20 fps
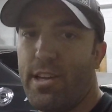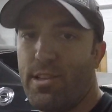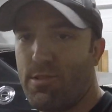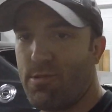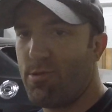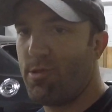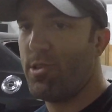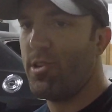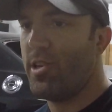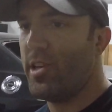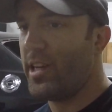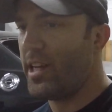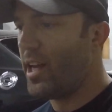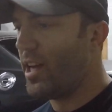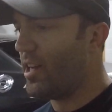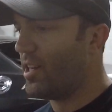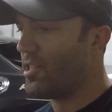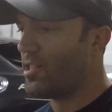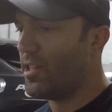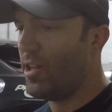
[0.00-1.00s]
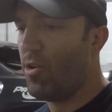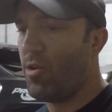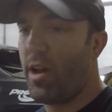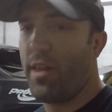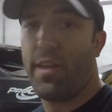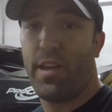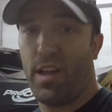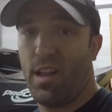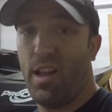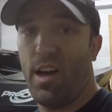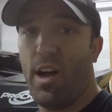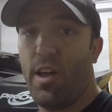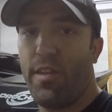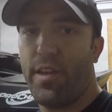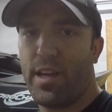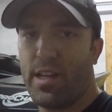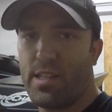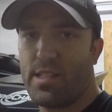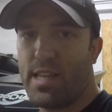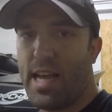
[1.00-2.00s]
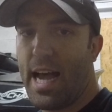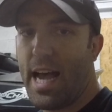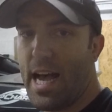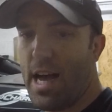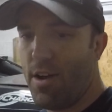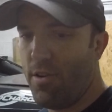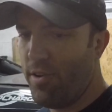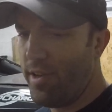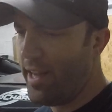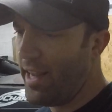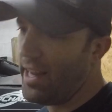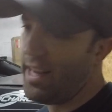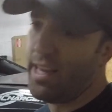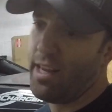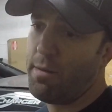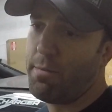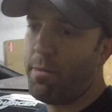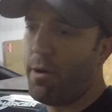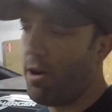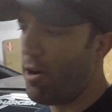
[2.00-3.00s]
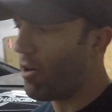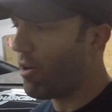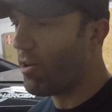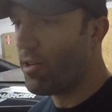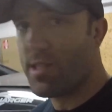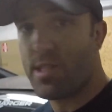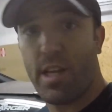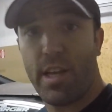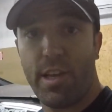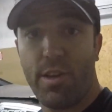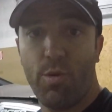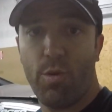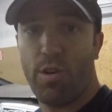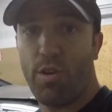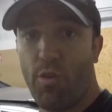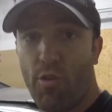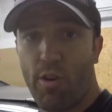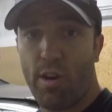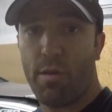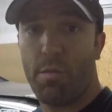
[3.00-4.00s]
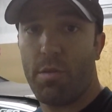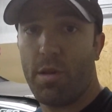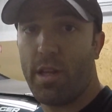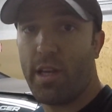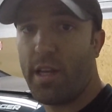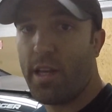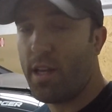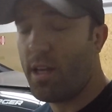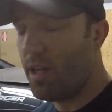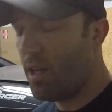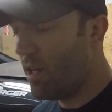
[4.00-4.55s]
is really kind of slowed, I think, a lot of things down. Can't get parts like you would normally.